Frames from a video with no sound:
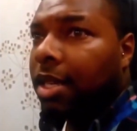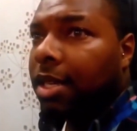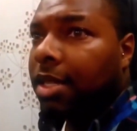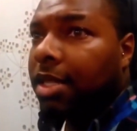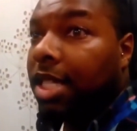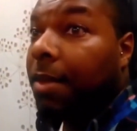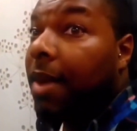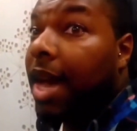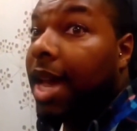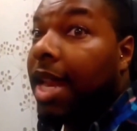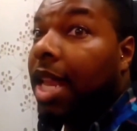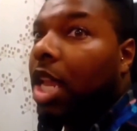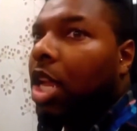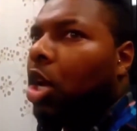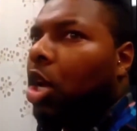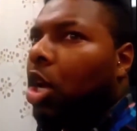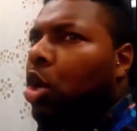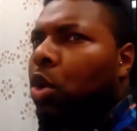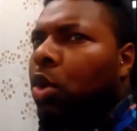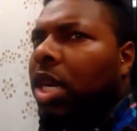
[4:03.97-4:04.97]
Somebody
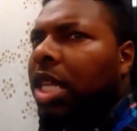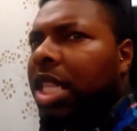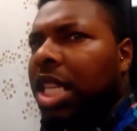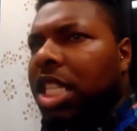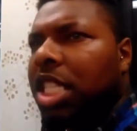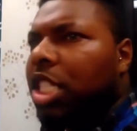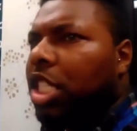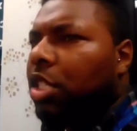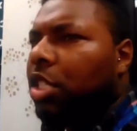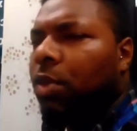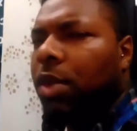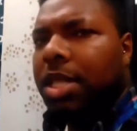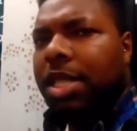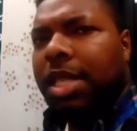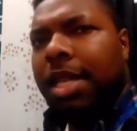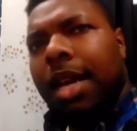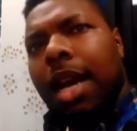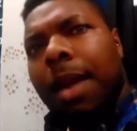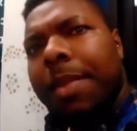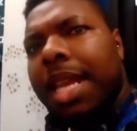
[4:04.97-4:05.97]
who clearly just wants
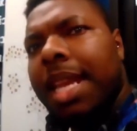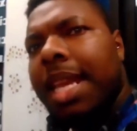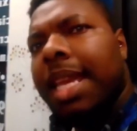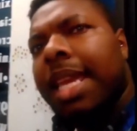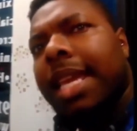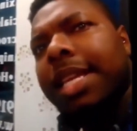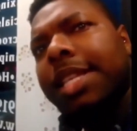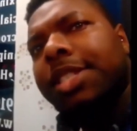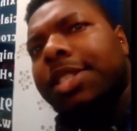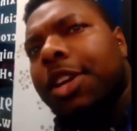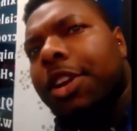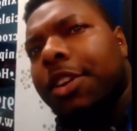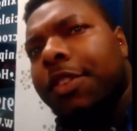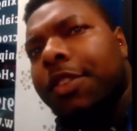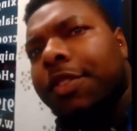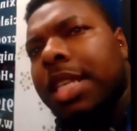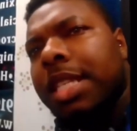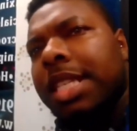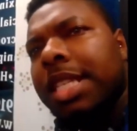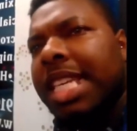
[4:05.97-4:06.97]
to come in and get
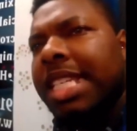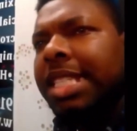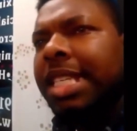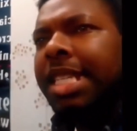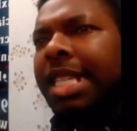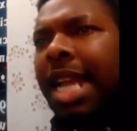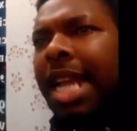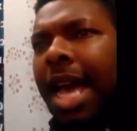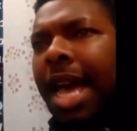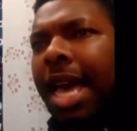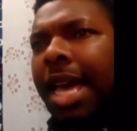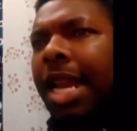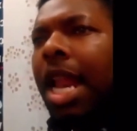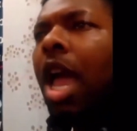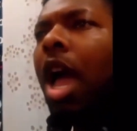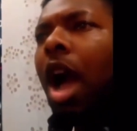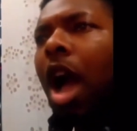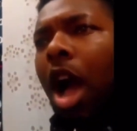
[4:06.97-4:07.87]
service is denied